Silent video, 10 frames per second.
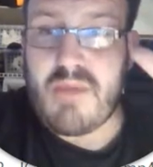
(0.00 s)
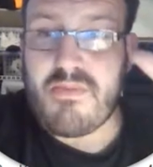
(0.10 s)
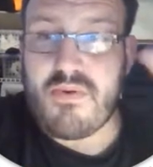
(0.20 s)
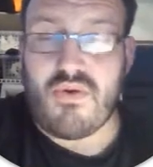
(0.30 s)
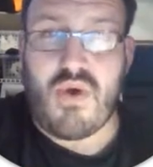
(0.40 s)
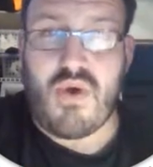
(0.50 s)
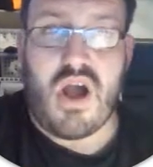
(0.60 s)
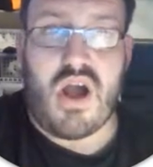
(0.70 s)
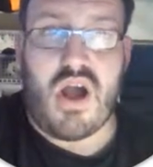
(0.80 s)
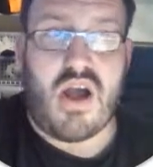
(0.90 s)
people
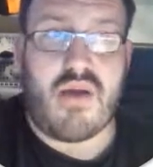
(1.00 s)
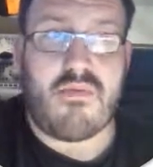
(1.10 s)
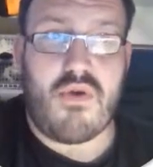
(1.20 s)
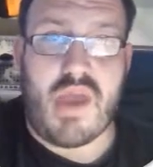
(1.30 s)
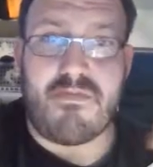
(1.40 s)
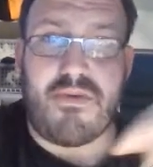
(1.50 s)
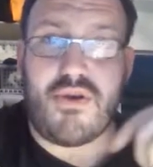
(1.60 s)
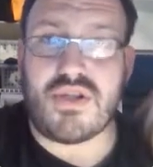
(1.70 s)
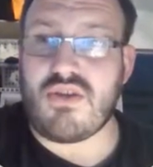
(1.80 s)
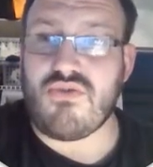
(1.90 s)
are
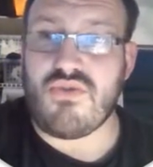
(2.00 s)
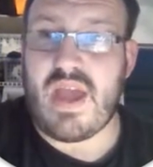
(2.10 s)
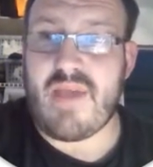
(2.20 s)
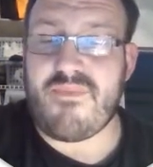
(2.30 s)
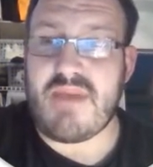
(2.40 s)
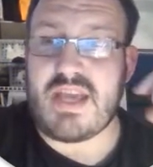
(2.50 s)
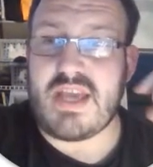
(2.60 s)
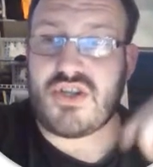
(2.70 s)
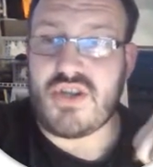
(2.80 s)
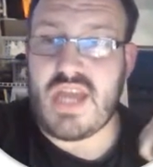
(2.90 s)
inputting all that
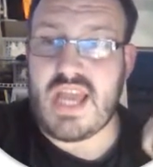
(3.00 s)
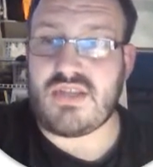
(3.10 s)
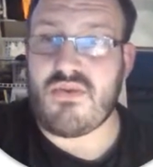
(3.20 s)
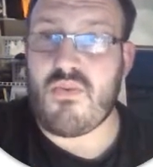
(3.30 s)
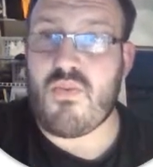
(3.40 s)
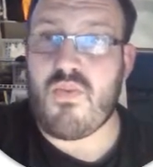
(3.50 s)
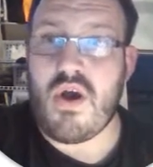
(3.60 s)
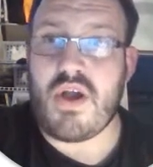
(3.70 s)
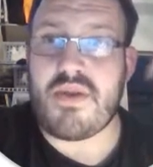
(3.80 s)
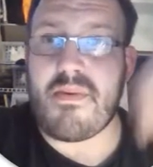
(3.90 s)
information into
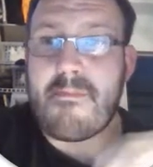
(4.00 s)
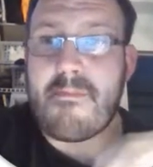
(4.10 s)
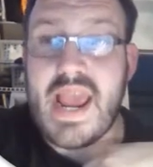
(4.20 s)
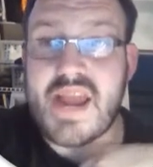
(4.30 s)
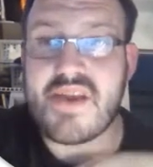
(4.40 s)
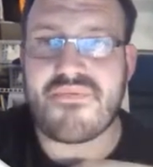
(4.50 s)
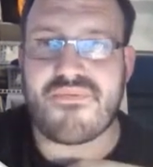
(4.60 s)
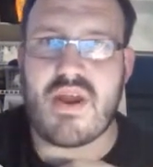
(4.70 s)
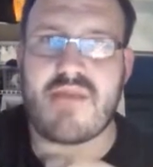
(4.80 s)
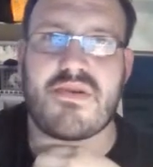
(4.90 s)
one
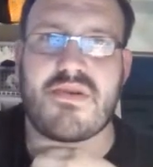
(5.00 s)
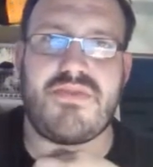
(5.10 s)
mainframe